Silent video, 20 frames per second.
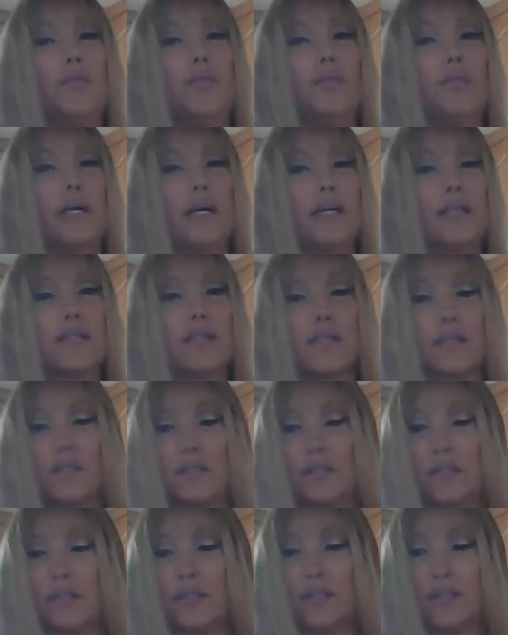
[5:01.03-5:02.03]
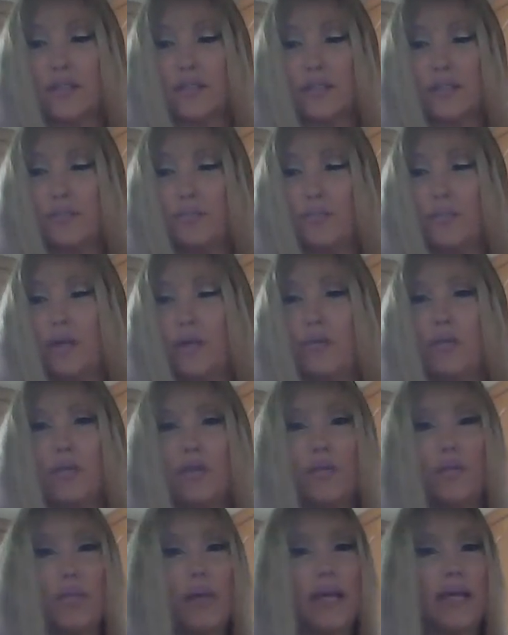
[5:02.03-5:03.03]
you guys are gonna just be
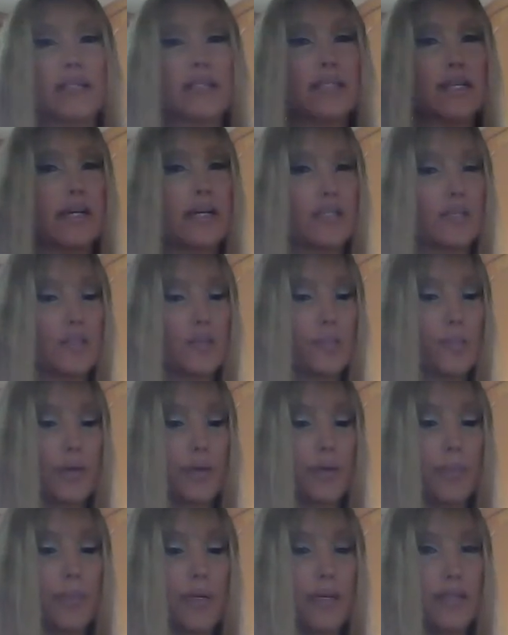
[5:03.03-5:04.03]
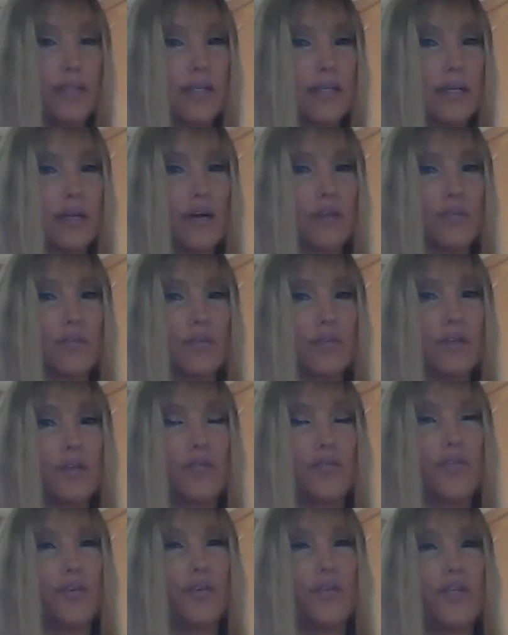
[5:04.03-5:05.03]
with me as I experiment, and I'll
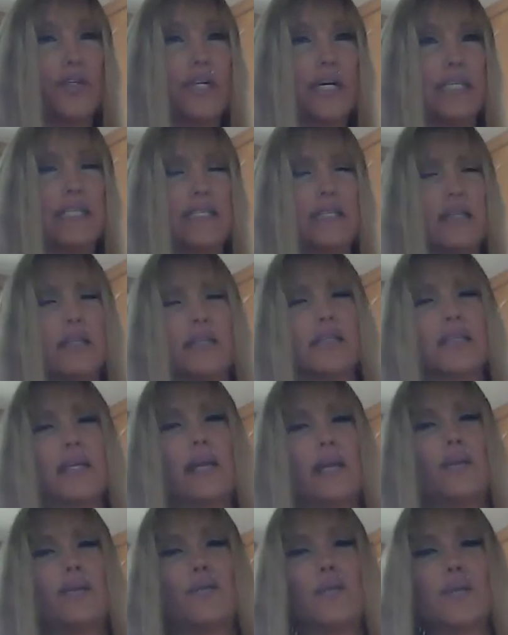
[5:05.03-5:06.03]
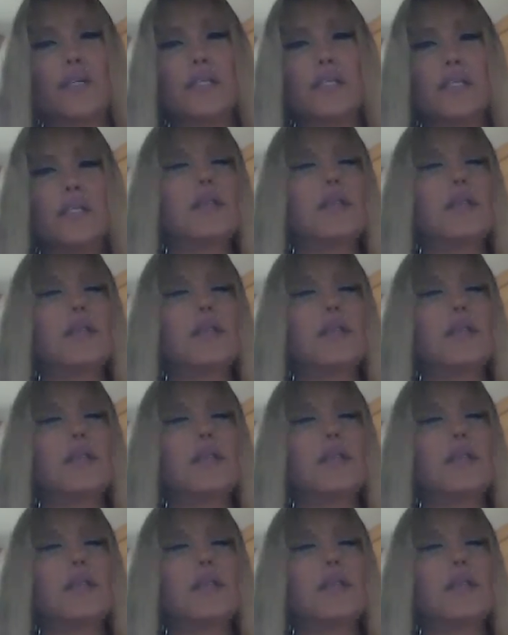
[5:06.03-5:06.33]
fill you guys in, because I noticed